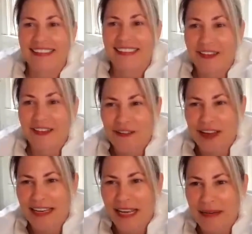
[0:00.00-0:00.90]
And
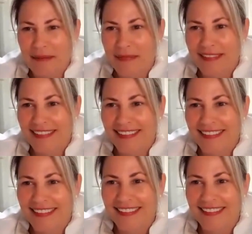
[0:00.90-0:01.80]
that book talks
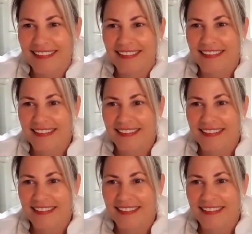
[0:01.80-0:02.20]
a lot